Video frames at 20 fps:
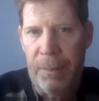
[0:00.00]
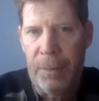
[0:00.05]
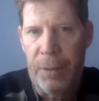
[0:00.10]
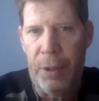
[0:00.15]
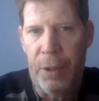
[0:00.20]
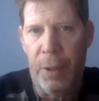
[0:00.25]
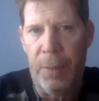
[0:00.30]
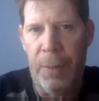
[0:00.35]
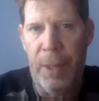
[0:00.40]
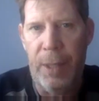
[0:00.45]

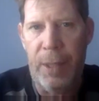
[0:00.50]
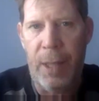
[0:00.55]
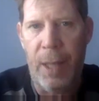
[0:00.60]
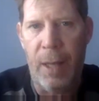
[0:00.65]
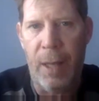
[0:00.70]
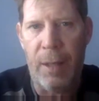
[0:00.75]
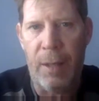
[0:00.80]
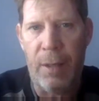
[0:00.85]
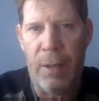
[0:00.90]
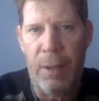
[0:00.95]
Germany's
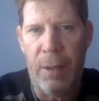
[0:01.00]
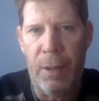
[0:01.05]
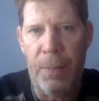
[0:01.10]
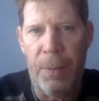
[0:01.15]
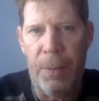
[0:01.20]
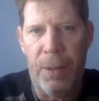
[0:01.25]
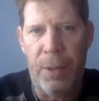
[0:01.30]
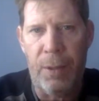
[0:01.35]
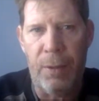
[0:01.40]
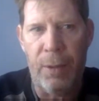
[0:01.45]
got a
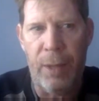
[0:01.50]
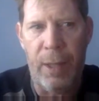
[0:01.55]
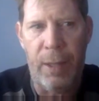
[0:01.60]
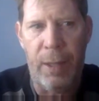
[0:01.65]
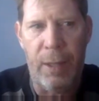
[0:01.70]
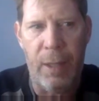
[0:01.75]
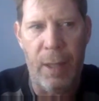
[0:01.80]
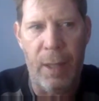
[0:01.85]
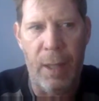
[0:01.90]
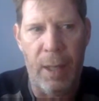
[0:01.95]
super
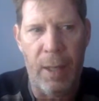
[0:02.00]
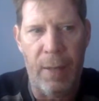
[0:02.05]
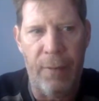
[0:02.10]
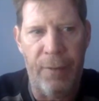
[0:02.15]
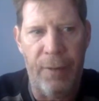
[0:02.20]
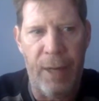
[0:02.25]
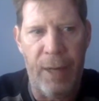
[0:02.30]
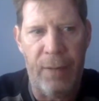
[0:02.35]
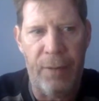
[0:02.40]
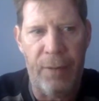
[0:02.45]
strict uh,
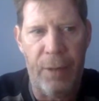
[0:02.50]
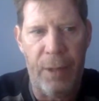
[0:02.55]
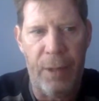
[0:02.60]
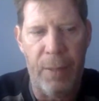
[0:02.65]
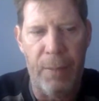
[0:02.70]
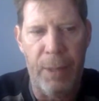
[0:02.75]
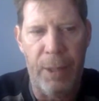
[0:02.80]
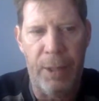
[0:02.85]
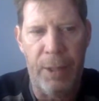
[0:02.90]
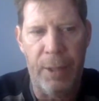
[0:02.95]
phosphorus
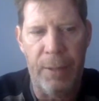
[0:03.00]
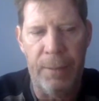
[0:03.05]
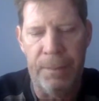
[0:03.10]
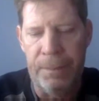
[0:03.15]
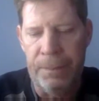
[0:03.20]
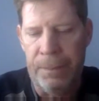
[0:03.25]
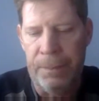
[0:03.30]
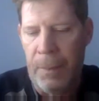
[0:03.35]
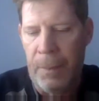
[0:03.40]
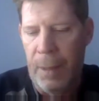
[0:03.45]
emission
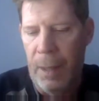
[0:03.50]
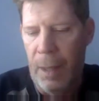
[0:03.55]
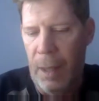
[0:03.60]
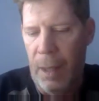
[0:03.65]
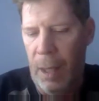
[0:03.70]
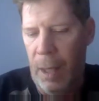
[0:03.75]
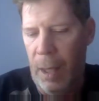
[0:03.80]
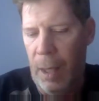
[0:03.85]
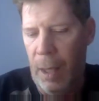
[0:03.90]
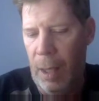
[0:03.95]

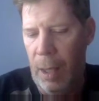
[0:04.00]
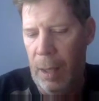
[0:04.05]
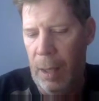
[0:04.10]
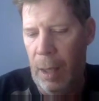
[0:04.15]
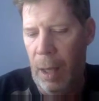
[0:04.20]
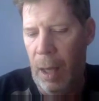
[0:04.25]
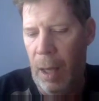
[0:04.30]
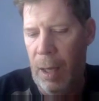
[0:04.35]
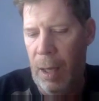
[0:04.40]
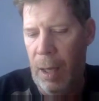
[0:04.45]
Uh,
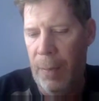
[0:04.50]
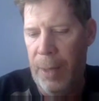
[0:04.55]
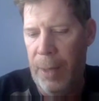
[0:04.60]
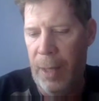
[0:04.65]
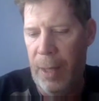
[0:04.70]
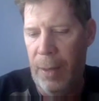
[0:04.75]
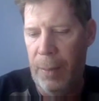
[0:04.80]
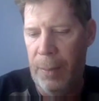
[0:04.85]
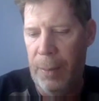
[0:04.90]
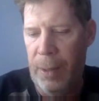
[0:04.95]
law coming
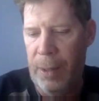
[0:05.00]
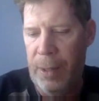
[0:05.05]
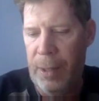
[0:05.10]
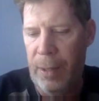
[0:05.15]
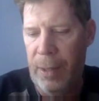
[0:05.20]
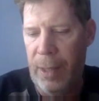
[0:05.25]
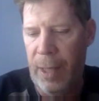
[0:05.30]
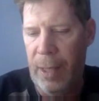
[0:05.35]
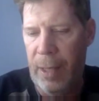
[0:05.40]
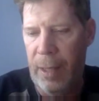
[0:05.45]
on the books
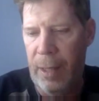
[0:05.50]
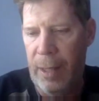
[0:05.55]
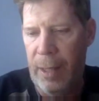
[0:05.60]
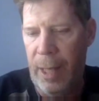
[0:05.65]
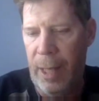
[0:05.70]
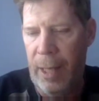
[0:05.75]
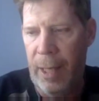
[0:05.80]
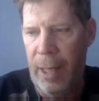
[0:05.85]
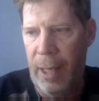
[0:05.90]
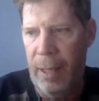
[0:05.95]
at the end of the
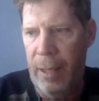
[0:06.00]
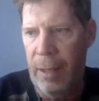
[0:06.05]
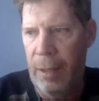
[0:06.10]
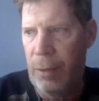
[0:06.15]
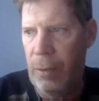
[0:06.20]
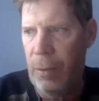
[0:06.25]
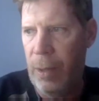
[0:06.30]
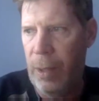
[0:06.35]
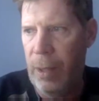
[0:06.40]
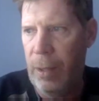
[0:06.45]
decade in
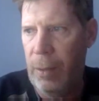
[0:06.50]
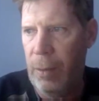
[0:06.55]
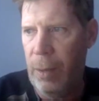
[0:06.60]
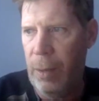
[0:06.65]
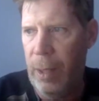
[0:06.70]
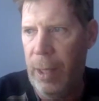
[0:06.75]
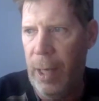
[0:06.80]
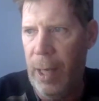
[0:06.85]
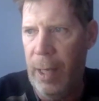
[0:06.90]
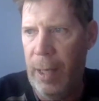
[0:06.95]
twenty
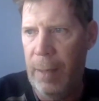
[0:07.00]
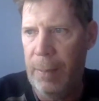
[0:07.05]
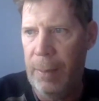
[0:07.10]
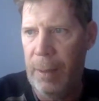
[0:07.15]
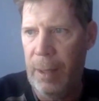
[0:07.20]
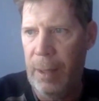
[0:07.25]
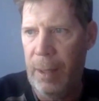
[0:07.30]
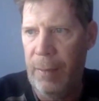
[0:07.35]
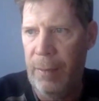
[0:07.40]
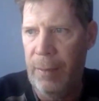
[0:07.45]
twenty-nine, I
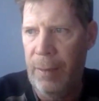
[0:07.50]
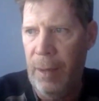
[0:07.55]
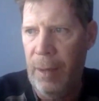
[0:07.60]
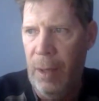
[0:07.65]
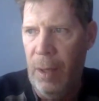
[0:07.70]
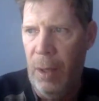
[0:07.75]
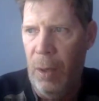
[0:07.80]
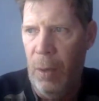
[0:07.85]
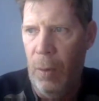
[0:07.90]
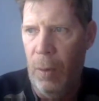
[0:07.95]
believe,
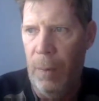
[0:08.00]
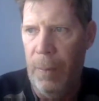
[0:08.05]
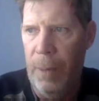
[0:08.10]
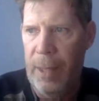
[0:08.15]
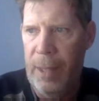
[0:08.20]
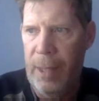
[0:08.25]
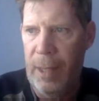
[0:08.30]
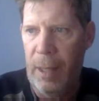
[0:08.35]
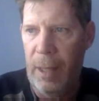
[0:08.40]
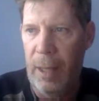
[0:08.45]
where
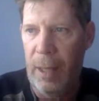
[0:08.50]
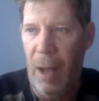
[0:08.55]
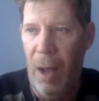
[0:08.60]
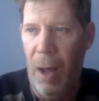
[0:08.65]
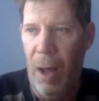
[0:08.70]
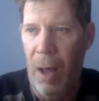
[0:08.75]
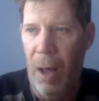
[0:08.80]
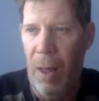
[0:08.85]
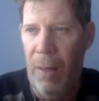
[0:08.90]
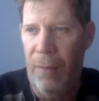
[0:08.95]
basically
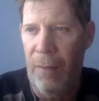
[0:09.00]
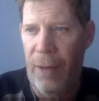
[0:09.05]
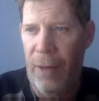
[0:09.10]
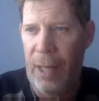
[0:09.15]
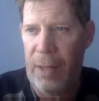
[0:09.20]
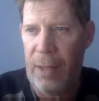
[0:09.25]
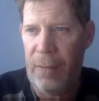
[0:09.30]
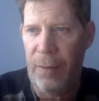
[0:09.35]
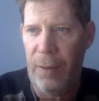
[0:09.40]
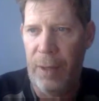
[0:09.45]
all the
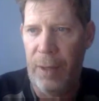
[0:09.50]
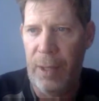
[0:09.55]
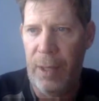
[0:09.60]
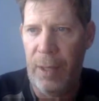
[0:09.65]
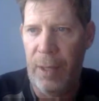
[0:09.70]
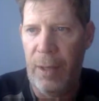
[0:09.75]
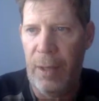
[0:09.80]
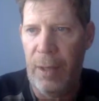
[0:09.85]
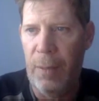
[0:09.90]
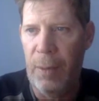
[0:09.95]
phosphorus
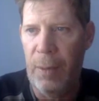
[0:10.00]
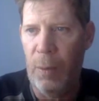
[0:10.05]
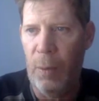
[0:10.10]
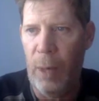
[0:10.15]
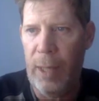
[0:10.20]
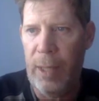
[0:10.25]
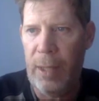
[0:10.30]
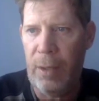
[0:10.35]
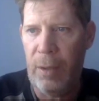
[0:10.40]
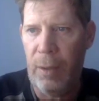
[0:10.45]
in the human
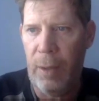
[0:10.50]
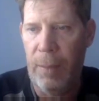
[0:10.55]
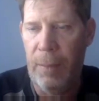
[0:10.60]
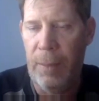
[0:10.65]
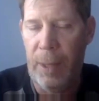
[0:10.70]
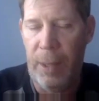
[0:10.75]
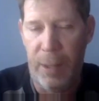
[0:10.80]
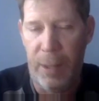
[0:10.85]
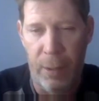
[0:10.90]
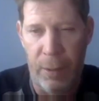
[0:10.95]
waste stream,
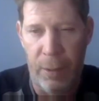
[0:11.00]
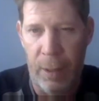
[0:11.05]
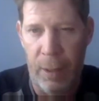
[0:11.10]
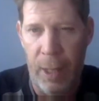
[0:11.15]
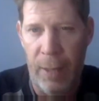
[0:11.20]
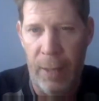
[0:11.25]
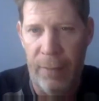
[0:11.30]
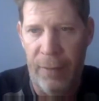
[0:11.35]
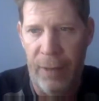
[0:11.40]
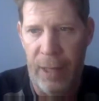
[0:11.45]
because there's a
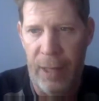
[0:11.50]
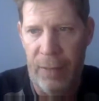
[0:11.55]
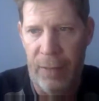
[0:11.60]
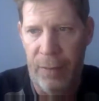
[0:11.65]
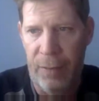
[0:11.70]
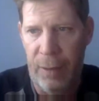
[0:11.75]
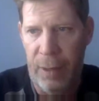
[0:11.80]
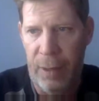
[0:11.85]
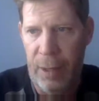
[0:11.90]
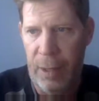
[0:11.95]
lot of
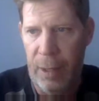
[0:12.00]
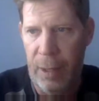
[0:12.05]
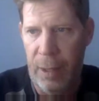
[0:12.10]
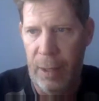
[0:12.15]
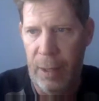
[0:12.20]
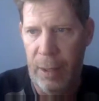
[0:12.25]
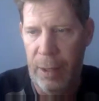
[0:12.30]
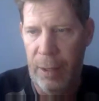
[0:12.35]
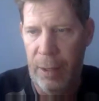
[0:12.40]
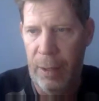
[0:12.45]
phosphorus in
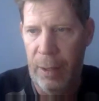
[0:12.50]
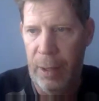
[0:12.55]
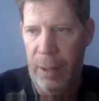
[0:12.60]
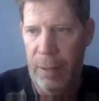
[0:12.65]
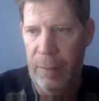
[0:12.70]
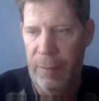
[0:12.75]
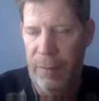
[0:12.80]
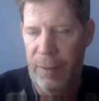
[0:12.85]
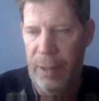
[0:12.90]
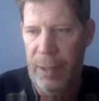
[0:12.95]
our urine
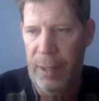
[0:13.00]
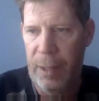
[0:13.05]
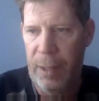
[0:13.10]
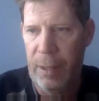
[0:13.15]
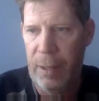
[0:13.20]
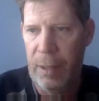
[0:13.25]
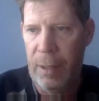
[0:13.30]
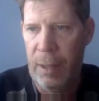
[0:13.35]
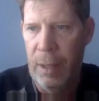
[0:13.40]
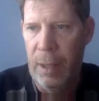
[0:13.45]
and
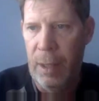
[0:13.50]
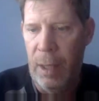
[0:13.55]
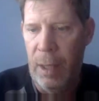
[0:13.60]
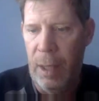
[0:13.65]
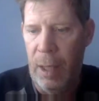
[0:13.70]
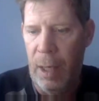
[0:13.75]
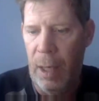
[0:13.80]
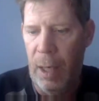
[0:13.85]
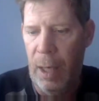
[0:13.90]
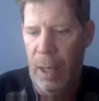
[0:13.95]
feces,
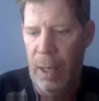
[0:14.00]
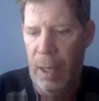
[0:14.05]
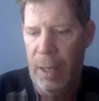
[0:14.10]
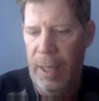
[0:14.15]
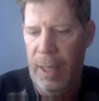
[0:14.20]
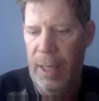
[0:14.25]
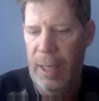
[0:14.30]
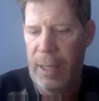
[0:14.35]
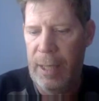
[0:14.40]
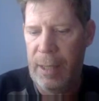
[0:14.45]
uh,
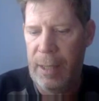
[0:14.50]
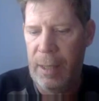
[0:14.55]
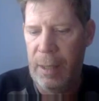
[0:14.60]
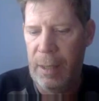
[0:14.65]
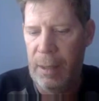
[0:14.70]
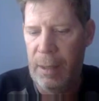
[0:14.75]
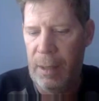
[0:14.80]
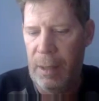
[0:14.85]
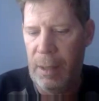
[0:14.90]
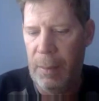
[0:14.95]
needs to,
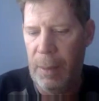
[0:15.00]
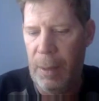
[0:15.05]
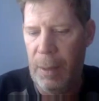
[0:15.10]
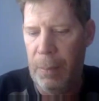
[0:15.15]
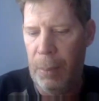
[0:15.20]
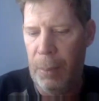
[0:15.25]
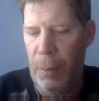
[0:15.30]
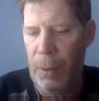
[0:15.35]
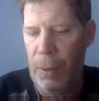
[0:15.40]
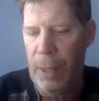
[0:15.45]
to be
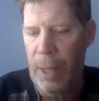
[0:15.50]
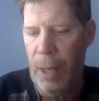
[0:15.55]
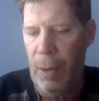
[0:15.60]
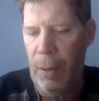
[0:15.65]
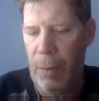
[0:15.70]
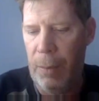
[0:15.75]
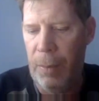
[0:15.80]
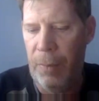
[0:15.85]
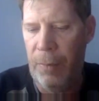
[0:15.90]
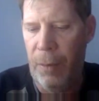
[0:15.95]
pulled
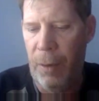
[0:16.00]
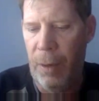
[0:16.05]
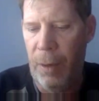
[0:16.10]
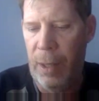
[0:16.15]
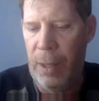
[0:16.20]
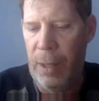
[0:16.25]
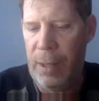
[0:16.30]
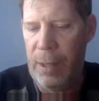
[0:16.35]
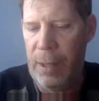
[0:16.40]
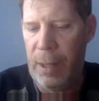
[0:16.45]
out before
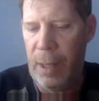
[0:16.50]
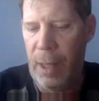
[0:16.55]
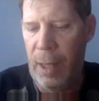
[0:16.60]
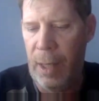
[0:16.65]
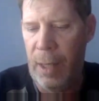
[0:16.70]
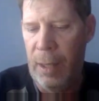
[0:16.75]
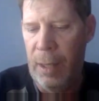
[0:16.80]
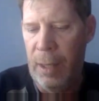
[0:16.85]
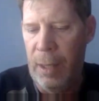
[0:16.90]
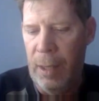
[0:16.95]
it's uh,
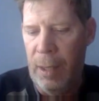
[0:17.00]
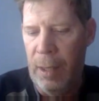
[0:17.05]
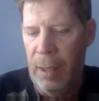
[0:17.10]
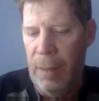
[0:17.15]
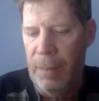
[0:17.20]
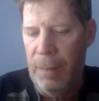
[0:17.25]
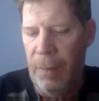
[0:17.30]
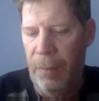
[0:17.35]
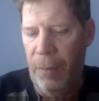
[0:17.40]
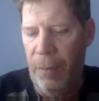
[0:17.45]

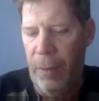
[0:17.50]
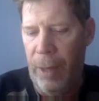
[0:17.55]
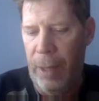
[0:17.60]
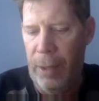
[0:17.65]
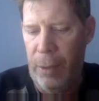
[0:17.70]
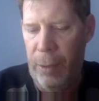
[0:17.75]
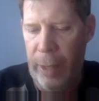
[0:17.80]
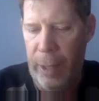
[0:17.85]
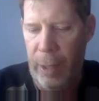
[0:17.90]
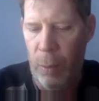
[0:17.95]
before
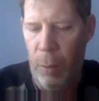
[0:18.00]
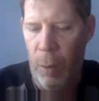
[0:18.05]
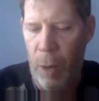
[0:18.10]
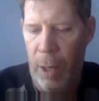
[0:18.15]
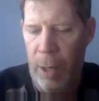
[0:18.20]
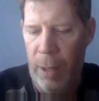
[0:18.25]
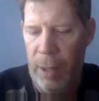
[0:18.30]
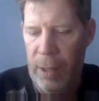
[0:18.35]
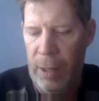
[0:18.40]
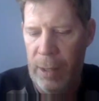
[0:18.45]
that treated
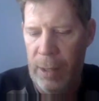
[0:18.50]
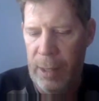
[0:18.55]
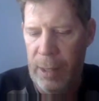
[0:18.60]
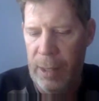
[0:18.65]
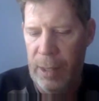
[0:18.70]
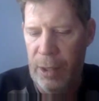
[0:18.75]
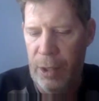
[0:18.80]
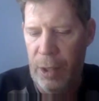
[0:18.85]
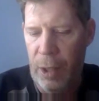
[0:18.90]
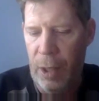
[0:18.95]
water is
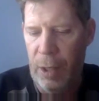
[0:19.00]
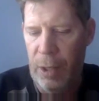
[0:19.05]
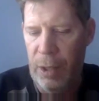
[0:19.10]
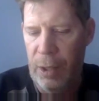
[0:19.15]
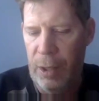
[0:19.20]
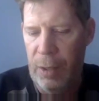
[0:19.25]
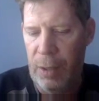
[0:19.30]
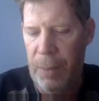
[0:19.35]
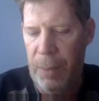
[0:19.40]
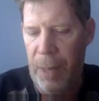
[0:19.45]

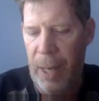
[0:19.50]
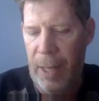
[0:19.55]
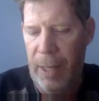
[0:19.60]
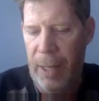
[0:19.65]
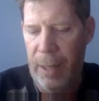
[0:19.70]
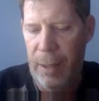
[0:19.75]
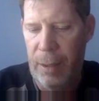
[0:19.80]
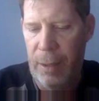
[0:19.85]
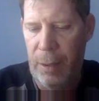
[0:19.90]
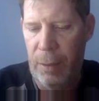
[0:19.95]
discharged back
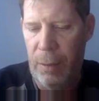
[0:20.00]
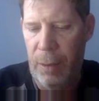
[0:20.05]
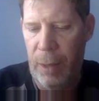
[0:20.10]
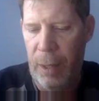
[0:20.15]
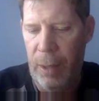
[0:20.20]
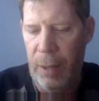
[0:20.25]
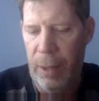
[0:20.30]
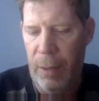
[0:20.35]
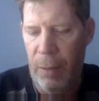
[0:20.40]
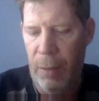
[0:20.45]
into
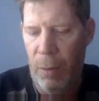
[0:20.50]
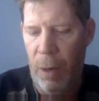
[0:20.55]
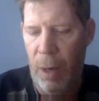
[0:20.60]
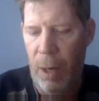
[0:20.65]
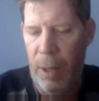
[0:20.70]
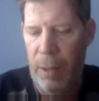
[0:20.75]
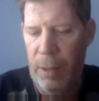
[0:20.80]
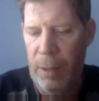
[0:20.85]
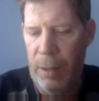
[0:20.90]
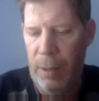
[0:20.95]
area
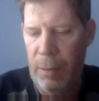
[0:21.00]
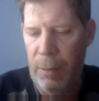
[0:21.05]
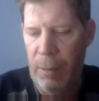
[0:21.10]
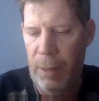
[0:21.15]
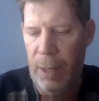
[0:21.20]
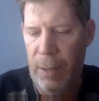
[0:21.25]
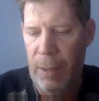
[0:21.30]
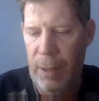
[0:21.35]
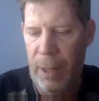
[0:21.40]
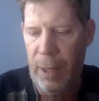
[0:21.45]
waters
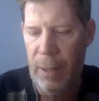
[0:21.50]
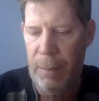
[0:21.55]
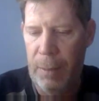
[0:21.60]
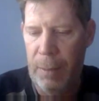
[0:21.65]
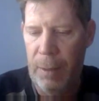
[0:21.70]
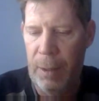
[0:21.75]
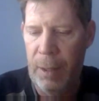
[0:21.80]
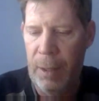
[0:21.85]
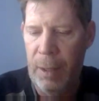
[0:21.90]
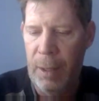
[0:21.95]
around
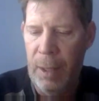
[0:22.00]
Hamburg.